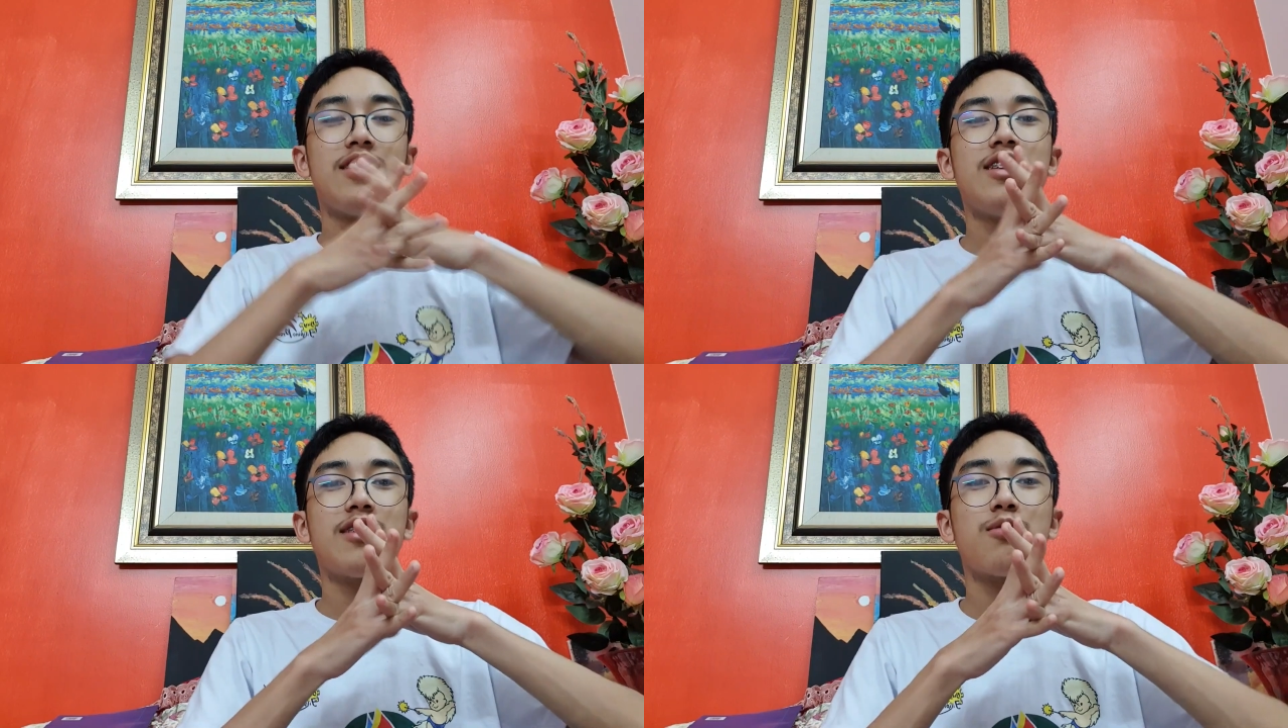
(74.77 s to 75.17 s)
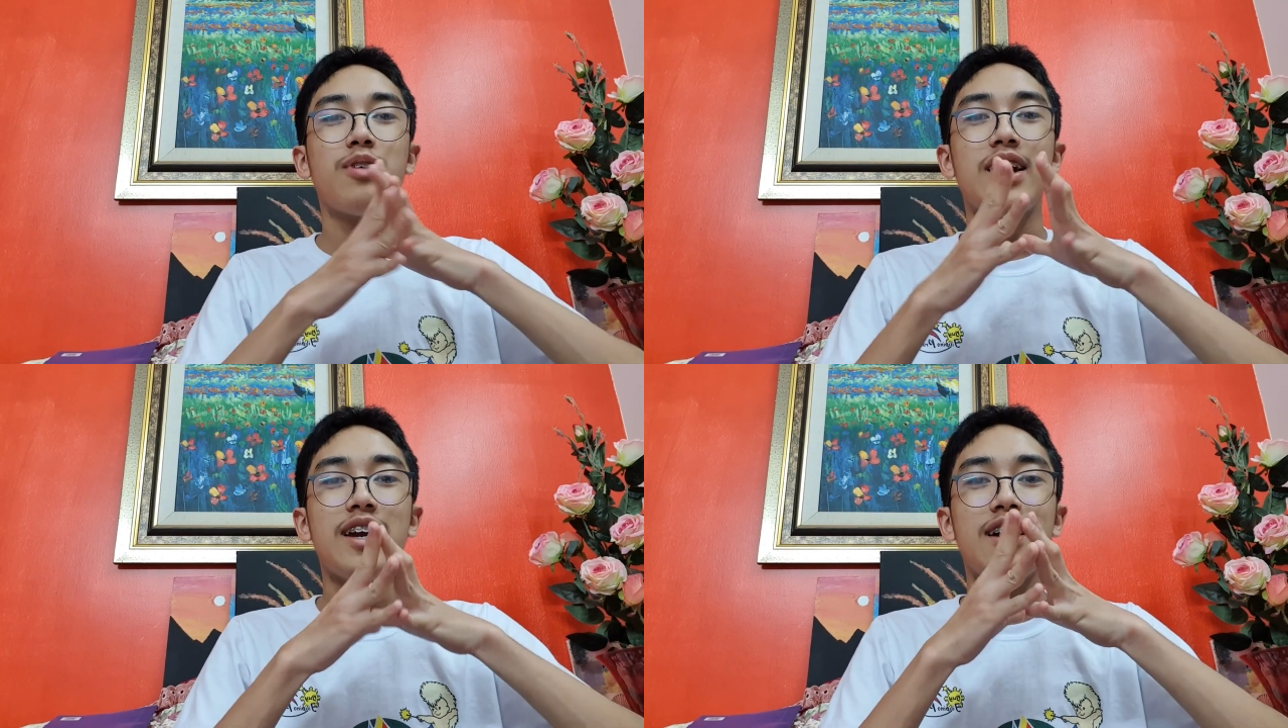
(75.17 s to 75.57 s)
that's
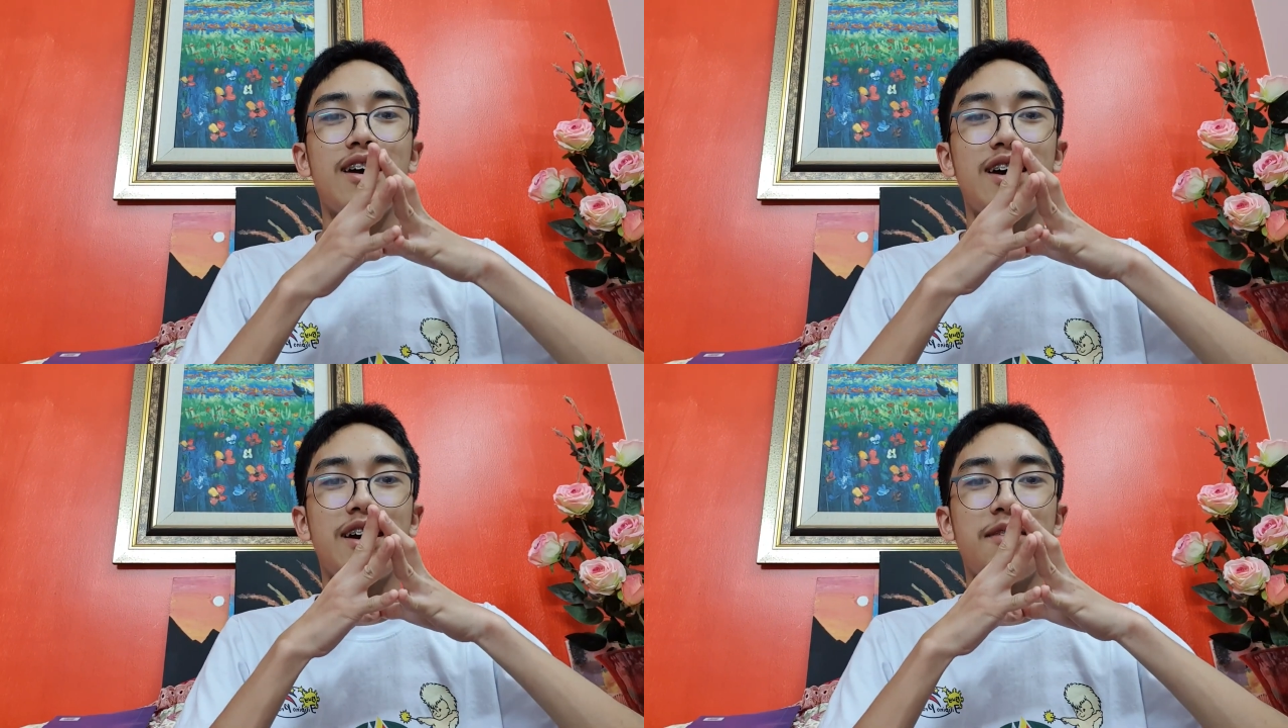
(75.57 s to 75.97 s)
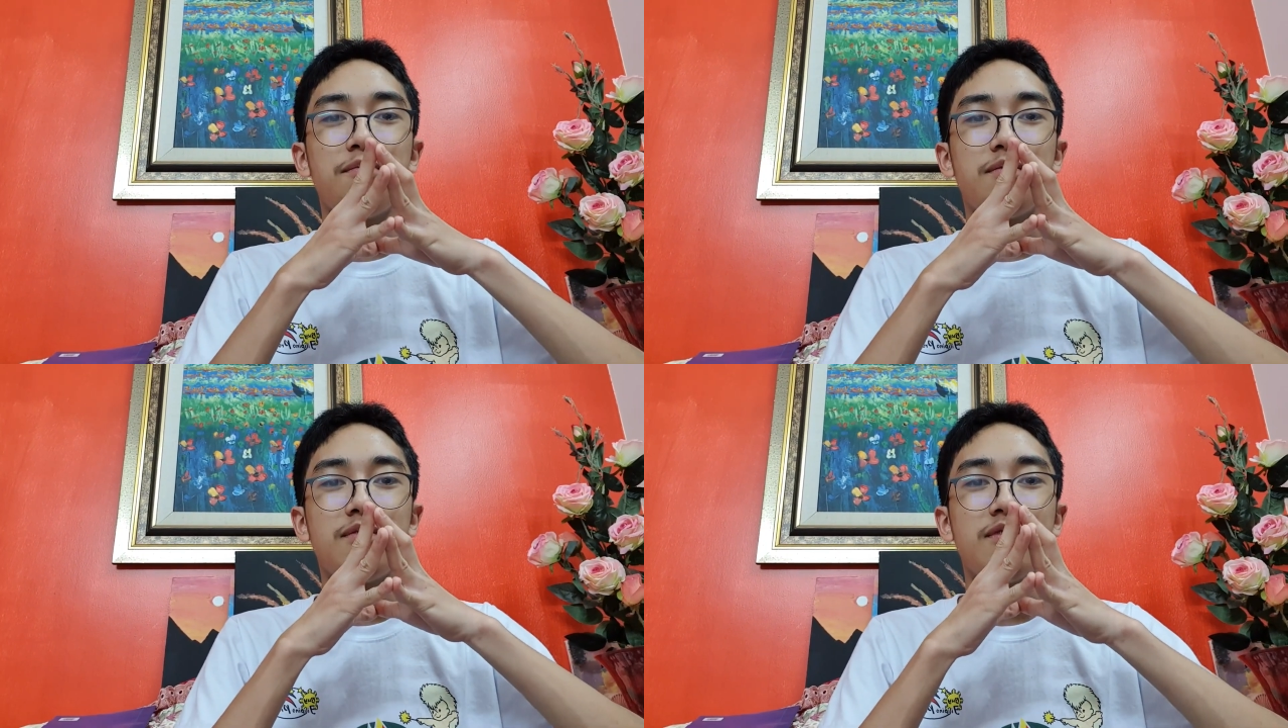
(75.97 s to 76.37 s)
why
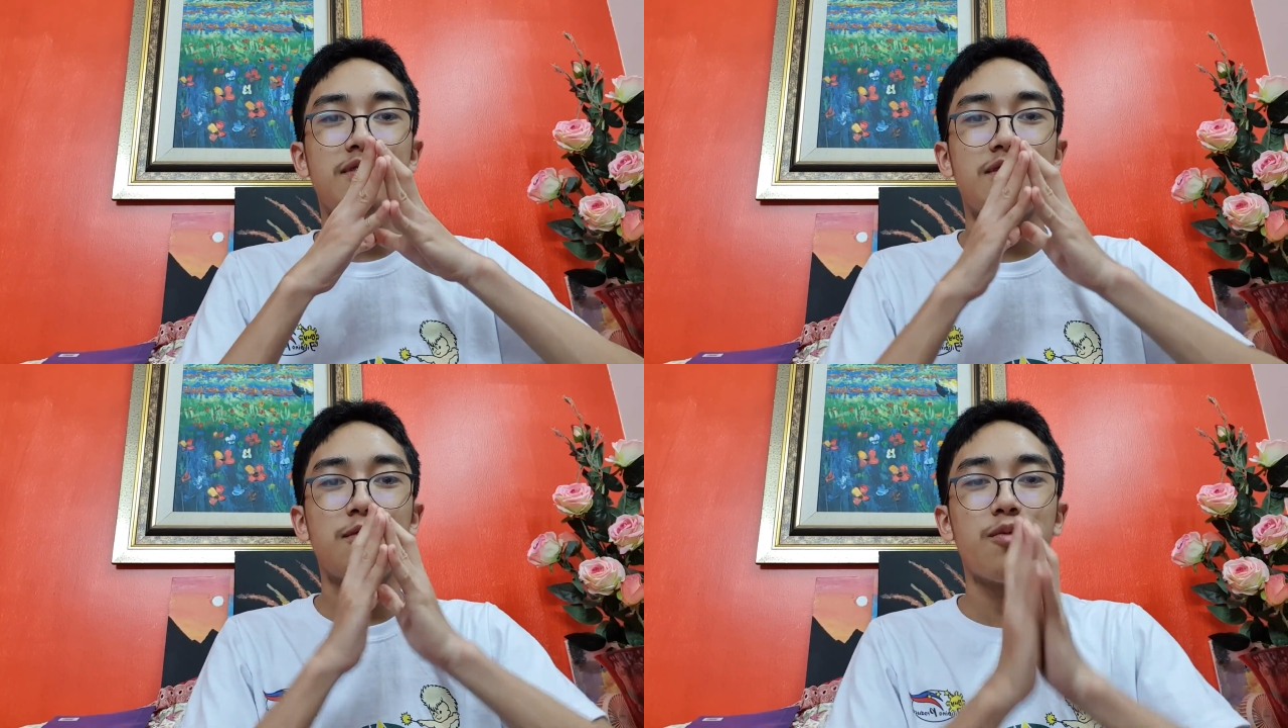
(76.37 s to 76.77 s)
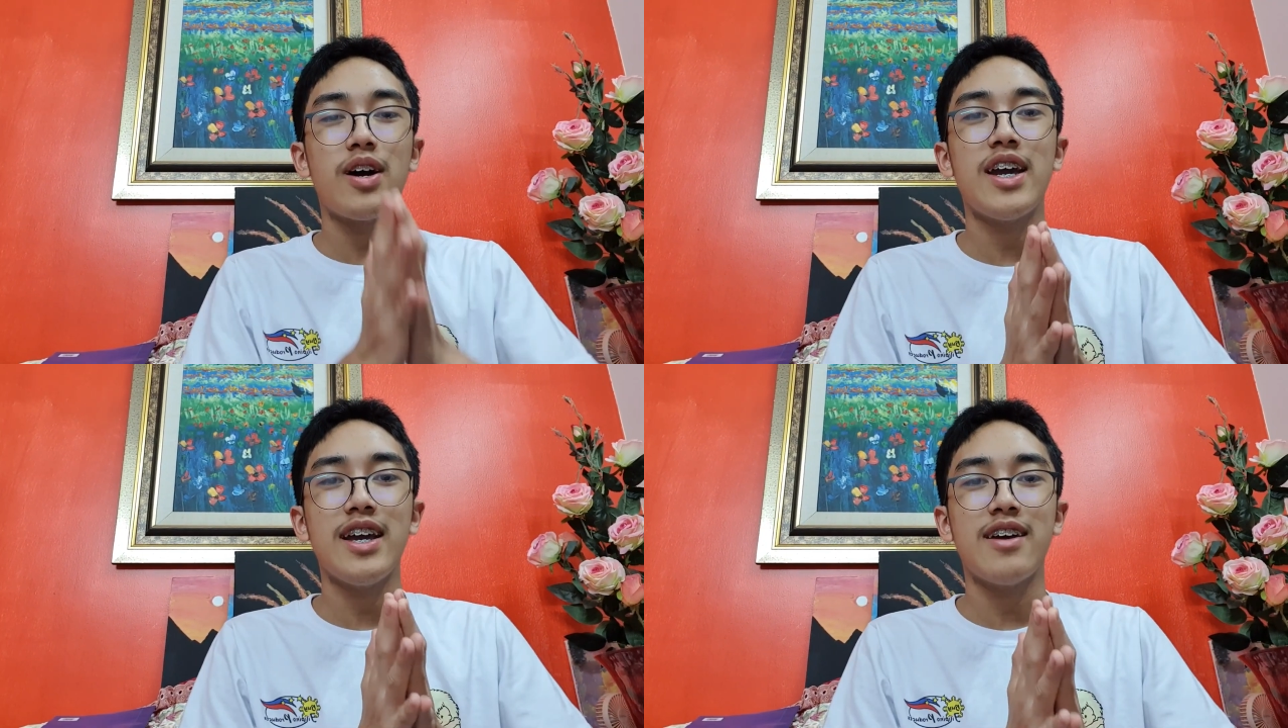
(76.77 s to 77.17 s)
I'm
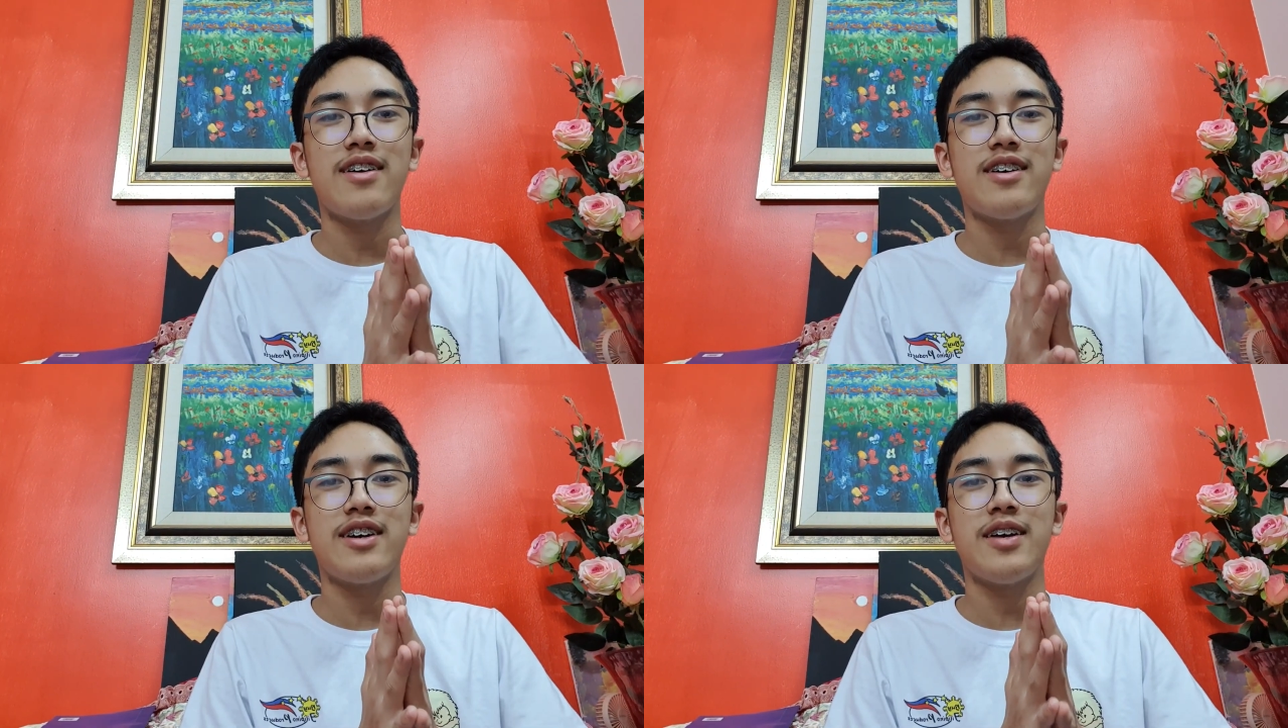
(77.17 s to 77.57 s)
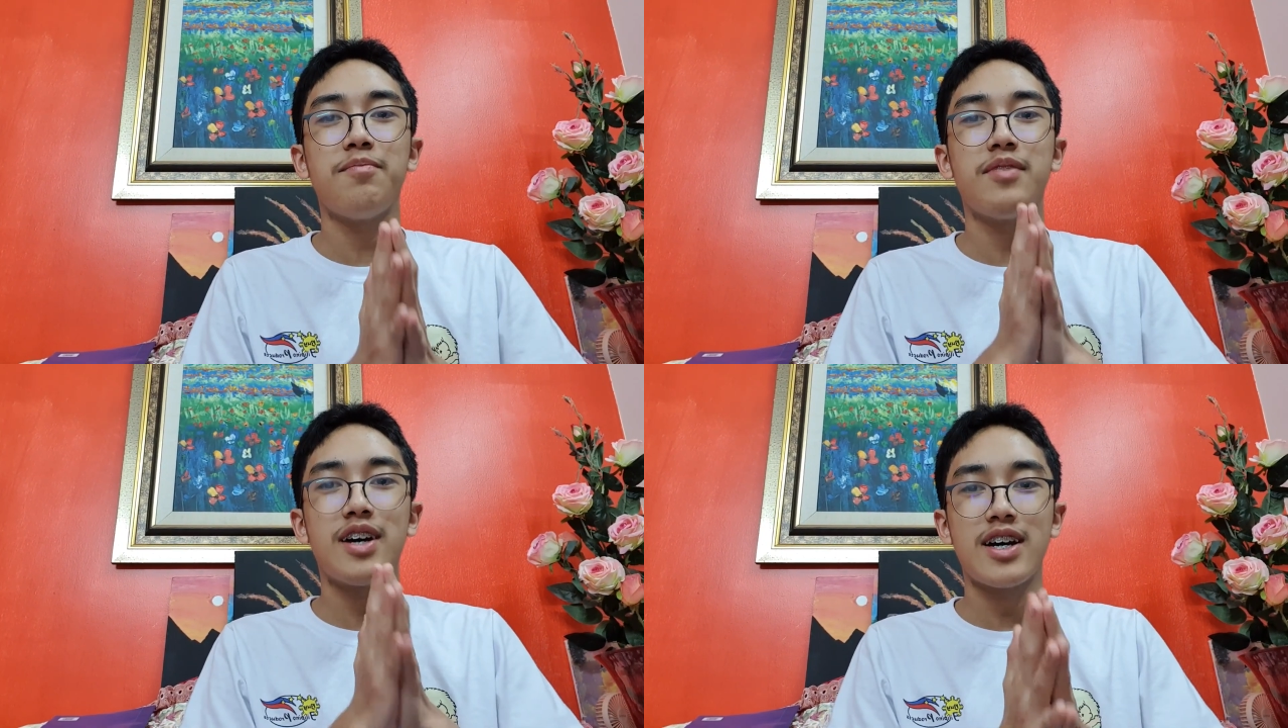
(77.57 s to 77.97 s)

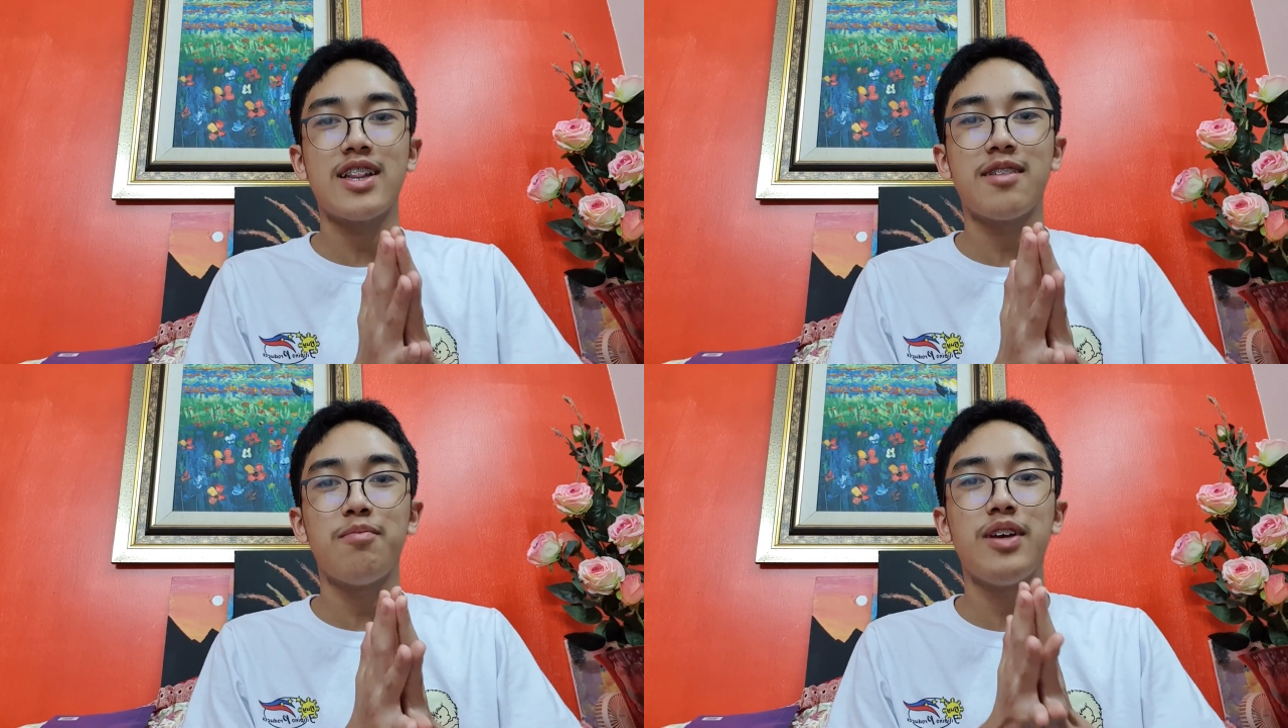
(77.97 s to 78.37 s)
not